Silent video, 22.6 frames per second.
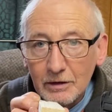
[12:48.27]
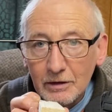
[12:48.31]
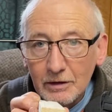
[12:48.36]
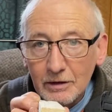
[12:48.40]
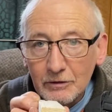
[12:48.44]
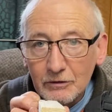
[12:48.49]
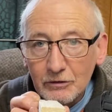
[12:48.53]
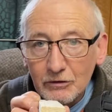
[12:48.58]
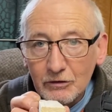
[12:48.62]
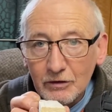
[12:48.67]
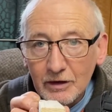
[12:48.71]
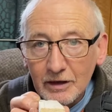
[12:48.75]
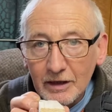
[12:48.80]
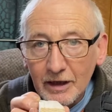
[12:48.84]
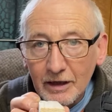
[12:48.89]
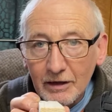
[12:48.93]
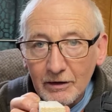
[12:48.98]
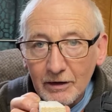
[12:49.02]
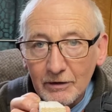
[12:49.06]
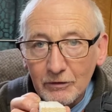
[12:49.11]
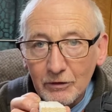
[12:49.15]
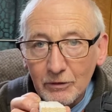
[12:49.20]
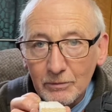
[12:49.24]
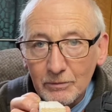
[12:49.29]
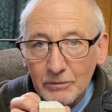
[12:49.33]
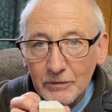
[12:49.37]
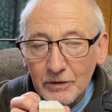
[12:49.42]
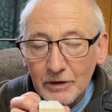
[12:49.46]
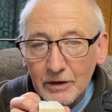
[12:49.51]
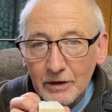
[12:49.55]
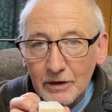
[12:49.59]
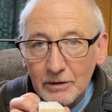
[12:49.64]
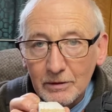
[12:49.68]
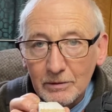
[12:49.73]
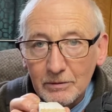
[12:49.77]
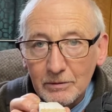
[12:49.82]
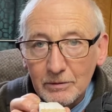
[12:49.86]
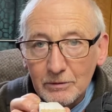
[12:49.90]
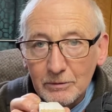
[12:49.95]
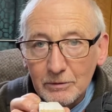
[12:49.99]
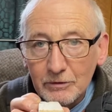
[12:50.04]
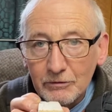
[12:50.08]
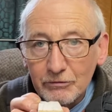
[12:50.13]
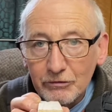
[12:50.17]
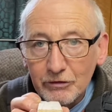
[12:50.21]
let's try and get that level.
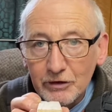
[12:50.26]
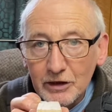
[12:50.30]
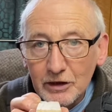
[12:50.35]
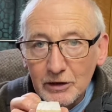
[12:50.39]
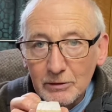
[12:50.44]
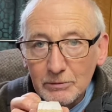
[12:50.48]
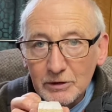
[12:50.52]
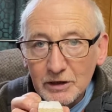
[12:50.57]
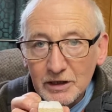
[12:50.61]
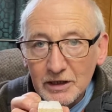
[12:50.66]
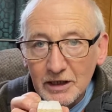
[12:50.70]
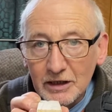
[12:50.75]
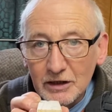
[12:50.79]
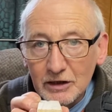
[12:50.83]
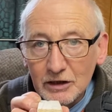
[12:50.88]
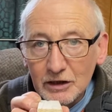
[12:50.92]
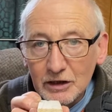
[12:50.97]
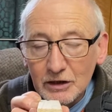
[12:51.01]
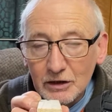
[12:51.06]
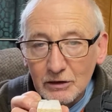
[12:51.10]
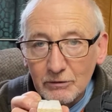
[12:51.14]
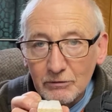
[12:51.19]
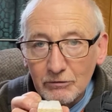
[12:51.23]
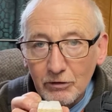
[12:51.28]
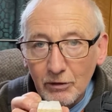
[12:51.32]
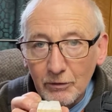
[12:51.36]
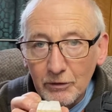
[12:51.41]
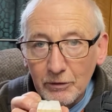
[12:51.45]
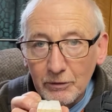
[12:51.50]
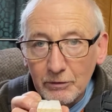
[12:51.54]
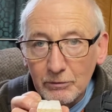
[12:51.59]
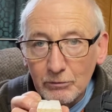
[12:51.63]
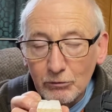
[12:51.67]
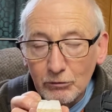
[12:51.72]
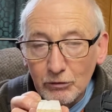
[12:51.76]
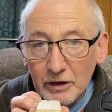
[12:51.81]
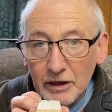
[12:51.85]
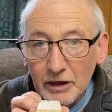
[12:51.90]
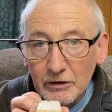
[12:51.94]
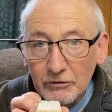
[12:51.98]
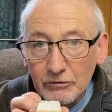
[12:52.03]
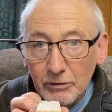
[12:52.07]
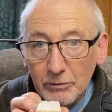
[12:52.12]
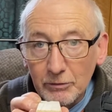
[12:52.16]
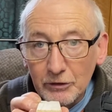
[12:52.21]
Freedom sits from the
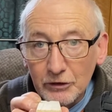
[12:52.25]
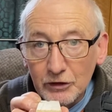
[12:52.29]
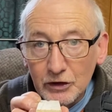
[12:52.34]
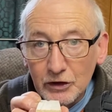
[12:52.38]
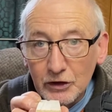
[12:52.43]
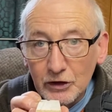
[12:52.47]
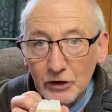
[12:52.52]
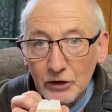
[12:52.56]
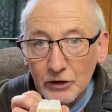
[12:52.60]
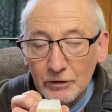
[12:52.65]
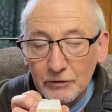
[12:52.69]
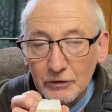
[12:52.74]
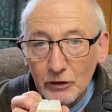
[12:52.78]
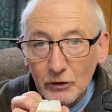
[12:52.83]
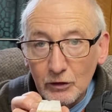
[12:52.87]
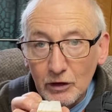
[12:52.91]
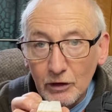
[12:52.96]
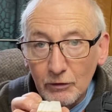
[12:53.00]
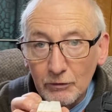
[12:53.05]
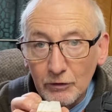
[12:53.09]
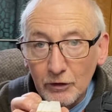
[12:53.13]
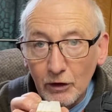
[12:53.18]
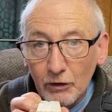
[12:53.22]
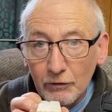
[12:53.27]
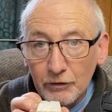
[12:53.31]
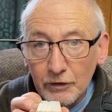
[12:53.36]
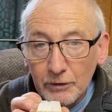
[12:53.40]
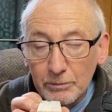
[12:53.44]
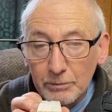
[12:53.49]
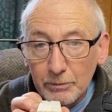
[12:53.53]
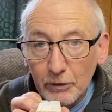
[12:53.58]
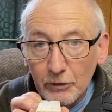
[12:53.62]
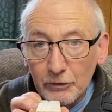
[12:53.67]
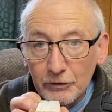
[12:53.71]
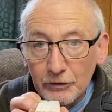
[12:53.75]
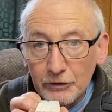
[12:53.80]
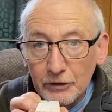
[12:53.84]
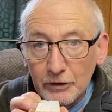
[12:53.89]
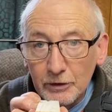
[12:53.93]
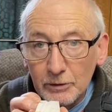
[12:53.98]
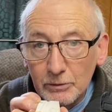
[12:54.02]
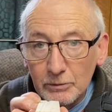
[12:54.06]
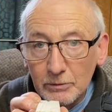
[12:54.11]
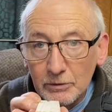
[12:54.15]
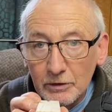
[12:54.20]
rear, from the stern, if you look off the
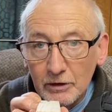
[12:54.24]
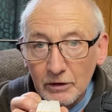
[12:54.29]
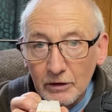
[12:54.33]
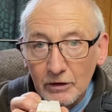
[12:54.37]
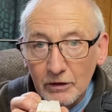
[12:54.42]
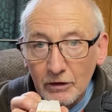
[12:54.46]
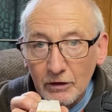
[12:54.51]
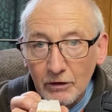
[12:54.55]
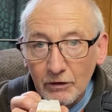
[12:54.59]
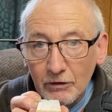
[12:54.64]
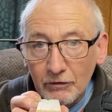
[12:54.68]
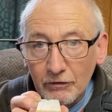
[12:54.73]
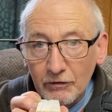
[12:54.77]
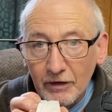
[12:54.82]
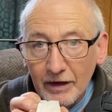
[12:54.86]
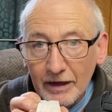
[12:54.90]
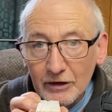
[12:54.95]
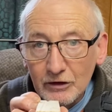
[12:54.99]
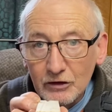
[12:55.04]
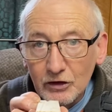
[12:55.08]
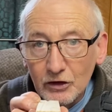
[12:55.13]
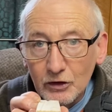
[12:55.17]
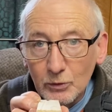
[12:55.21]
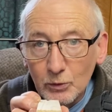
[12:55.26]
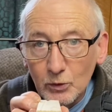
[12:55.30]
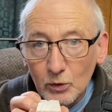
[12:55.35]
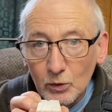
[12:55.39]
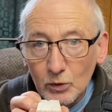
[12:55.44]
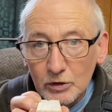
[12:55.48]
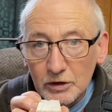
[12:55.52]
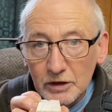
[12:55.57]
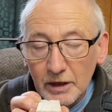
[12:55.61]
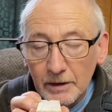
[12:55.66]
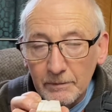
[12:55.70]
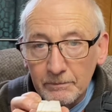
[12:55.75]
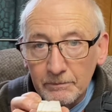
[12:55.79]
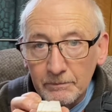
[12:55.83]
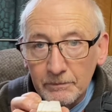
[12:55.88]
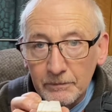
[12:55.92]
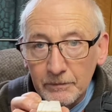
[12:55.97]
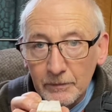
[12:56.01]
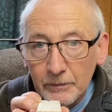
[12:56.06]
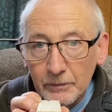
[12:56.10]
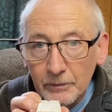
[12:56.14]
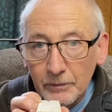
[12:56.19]
pontoon, flat to the water.
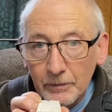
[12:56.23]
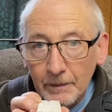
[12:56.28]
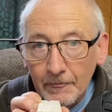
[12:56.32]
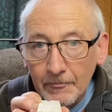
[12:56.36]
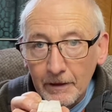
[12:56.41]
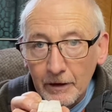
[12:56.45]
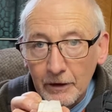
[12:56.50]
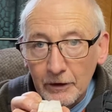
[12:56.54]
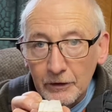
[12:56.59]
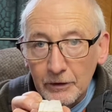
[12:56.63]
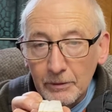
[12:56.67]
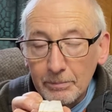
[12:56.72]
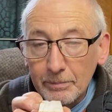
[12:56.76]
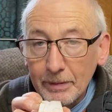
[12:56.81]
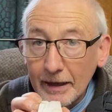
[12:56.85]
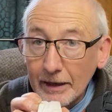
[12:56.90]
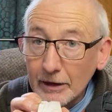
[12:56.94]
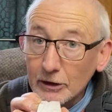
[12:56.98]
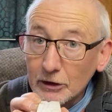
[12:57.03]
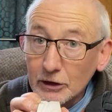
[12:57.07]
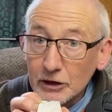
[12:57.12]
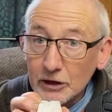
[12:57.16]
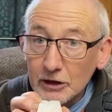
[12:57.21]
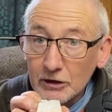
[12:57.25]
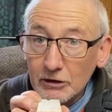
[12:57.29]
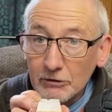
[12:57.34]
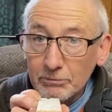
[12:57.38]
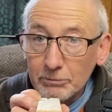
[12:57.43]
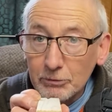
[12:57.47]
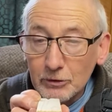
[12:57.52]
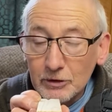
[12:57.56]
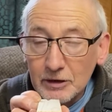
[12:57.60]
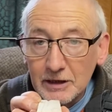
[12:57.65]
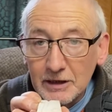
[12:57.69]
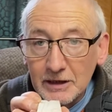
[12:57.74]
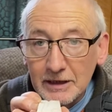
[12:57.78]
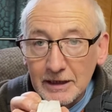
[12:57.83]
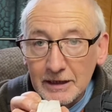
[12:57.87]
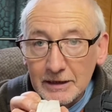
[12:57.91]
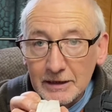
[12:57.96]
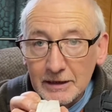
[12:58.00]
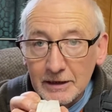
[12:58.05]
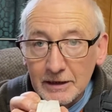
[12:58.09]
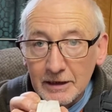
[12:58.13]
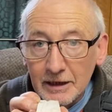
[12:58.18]
The ballast that I've put in
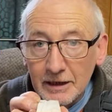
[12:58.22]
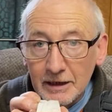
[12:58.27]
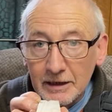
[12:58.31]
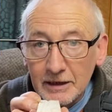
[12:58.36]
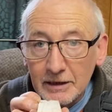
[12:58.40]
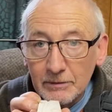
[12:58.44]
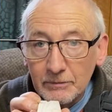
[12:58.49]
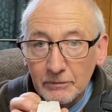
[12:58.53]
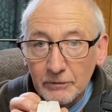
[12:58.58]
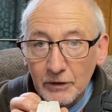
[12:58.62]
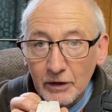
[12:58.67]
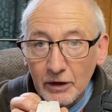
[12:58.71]
yesterday,